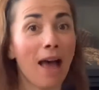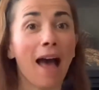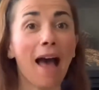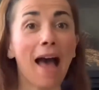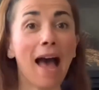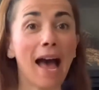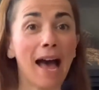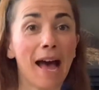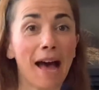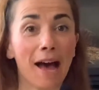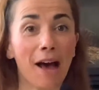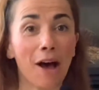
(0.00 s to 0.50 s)

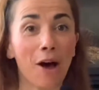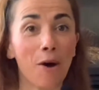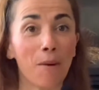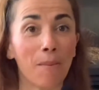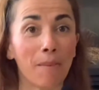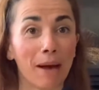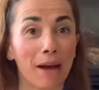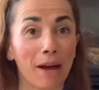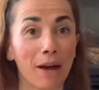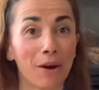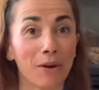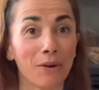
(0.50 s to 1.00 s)
How
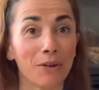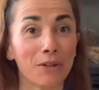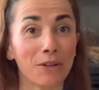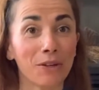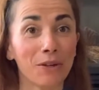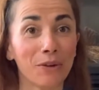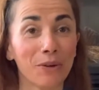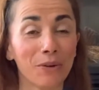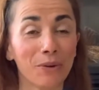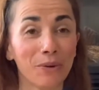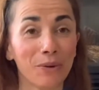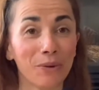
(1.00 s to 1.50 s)
about
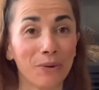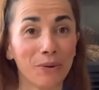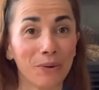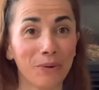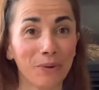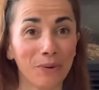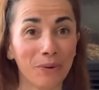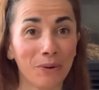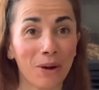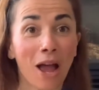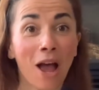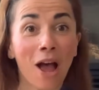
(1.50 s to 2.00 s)

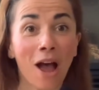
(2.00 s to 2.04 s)
you?